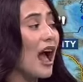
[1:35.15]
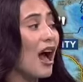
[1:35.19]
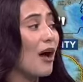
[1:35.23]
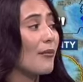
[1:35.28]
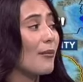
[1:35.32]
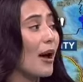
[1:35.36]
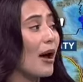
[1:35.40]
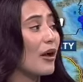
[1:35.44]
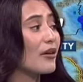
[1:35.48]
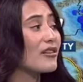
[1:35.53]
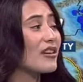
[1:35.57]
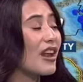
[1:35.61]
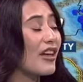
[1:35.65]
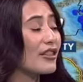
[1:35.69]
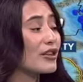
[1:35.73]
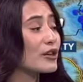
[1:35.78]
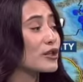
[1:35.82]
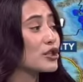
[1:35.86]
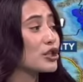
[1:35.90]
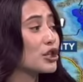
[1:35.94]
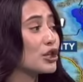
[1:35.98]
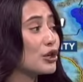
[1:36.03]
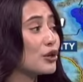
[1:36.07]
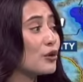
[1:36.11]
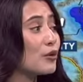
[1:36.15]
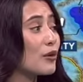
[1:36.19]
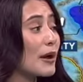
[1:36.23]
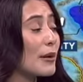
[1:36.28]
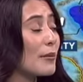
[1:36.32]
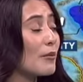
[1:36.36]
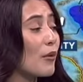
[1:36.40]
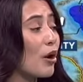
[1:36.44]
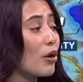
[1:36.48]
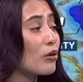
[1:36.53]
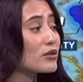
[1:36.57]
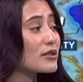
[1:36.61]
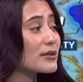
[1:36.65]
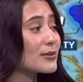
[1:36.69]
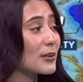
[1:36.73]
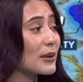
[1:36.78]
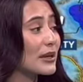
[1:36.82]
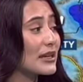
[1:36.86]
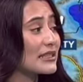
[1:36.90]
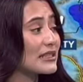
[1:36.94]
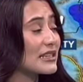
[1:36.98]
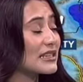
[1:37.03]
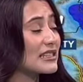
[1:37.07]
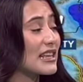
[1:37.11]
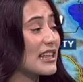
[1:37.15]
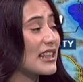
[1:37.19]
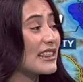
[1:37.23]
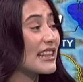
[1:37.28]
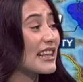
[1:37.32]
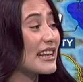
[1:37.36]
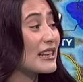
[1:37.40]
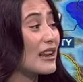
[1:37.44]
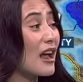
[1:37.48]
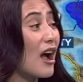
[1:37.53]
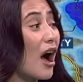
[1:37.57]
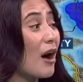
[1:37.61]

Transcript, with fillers: about another two in most places and then